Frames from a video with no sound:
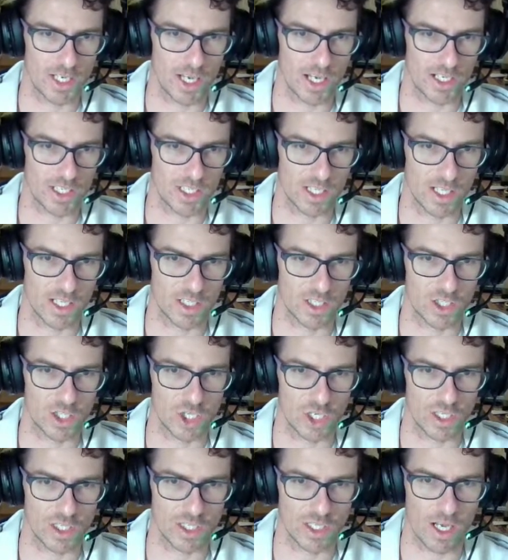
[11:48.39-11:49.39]
extends
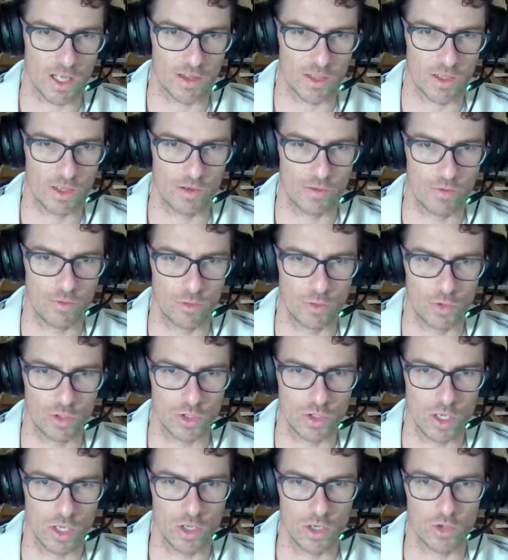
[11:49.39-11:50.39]
chassis under the foot